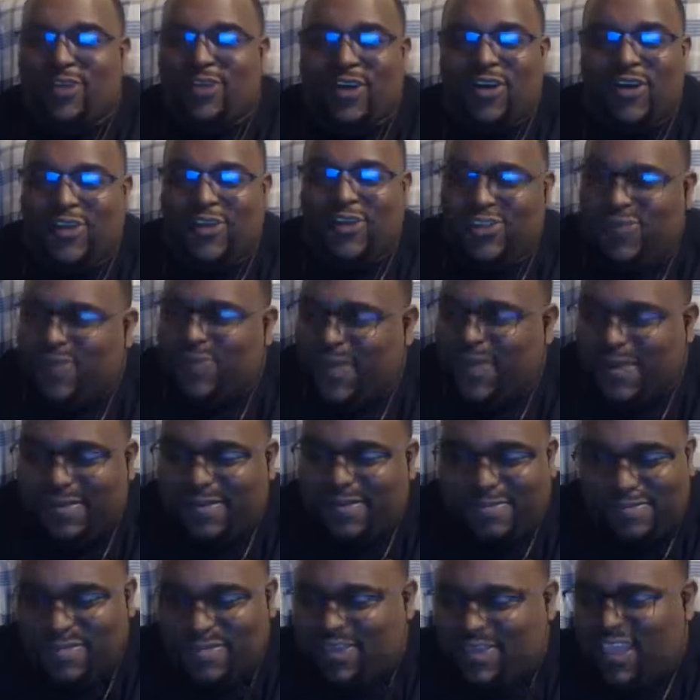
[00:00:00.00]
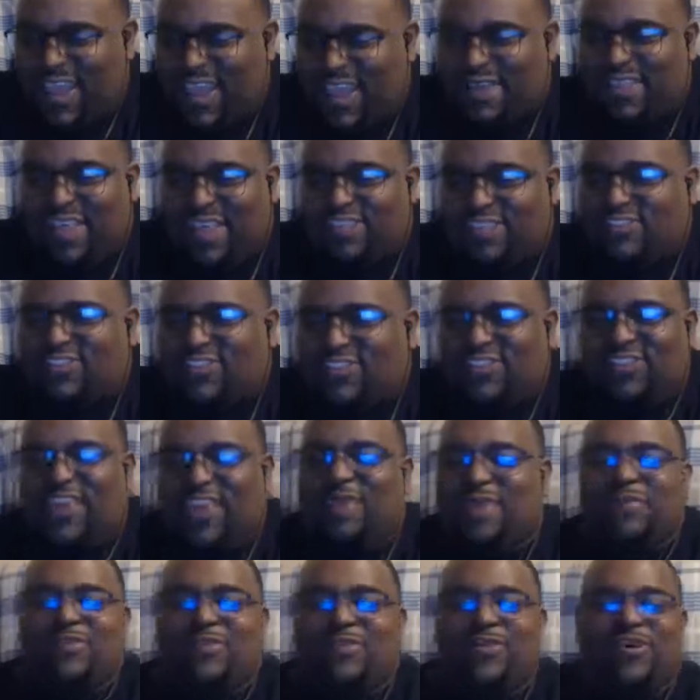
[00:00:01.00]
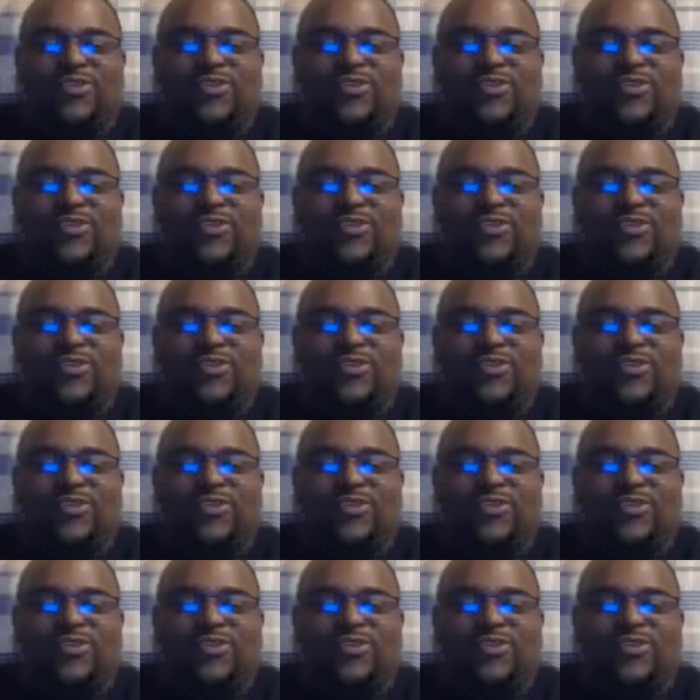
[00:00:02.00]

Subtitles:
Game of Thrones. But that's just